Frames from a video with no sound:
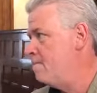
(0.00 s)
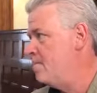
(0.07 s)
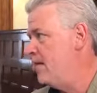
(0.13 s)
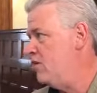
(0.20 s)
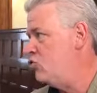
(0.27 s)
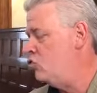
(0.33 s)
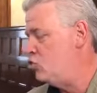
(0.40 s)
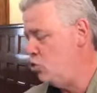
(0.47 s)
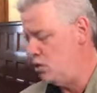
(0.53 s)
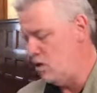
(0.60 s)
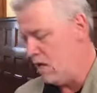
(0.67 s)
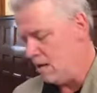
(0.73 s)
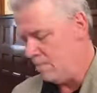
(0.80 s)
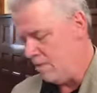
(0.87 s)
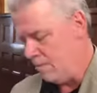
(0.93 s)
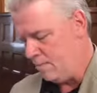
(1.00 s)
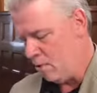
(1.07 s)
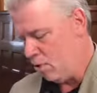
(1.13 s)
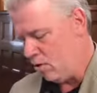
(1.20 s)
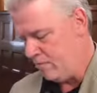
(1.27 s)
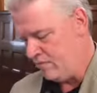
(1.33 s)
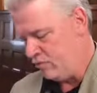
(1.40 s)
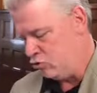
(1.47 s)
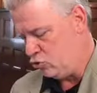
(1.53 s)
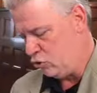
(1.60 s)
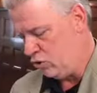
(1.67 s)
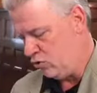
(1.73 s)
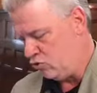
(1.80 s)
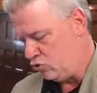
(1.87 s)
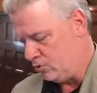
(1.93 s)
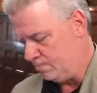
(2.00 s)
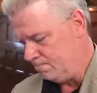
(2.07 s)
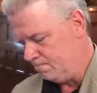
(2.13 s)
it should not be part of the church.